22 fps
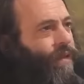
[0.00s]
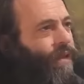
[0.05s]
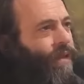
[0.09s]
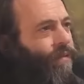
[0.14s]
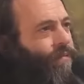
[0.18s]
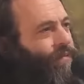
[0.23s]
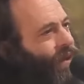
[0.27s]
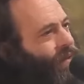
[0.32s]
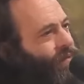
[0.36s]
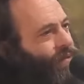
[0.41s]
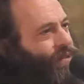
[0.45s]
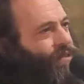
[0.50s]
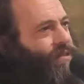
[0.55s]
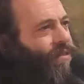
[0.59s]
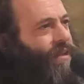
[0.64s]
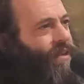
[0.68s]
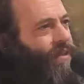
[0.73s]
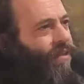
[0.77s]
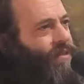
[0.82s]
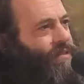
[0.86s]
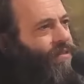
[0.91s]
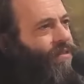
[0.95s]
Yeah, 5 or
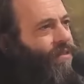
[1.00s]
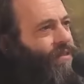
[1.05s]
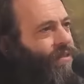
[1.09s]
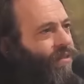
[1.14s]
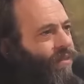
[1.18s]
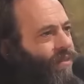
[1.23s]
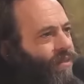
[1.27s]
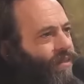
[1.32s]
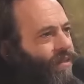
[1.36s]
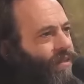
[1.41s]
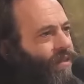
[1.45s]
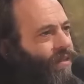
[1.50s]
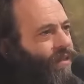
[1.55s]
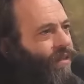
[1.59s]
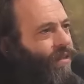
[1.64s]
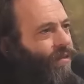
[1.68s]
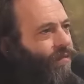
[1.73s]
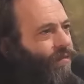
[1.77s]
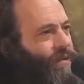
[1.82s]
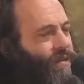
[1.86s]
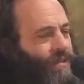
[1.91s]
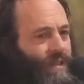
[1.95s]
6.
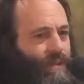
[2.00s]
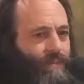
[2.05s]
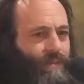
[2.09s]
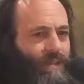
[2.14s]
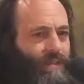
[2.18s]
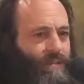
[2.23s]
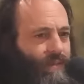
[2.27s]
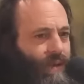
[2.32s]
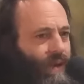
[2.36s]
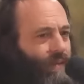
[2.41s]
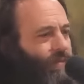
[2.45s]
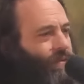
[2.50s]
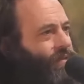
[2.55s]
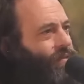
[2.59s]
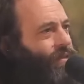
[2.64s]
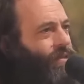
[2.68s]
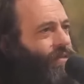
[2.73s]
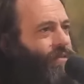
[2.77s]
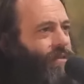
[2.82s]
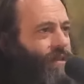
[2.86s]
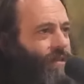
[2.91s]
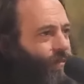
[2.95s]
By the time I was 5 and
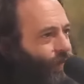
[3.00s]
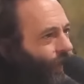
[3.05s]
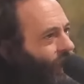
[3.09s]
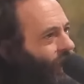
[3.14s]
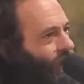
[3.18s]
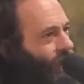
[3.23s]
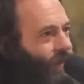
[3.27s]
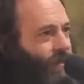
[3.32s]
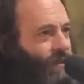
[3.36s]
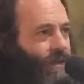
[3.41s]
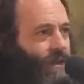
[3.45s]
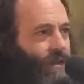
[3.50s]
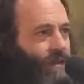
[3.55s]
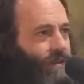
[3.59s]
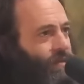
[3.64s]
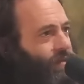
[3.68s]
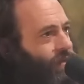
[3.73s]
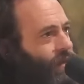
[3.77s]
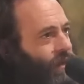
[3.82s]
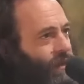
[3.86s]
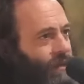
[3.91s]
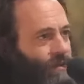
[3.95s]
6, I was riding on the
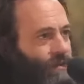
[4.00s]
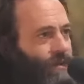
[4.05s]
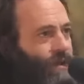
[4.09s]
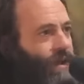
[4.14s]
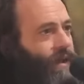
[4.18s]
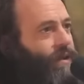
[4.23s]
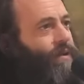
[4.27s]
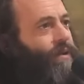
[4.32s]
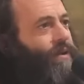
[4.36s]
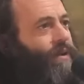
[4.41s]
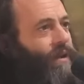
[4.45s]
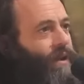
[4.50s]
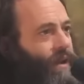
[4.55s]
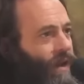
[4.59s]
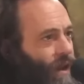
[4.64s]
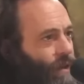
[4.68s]
side of the tractor and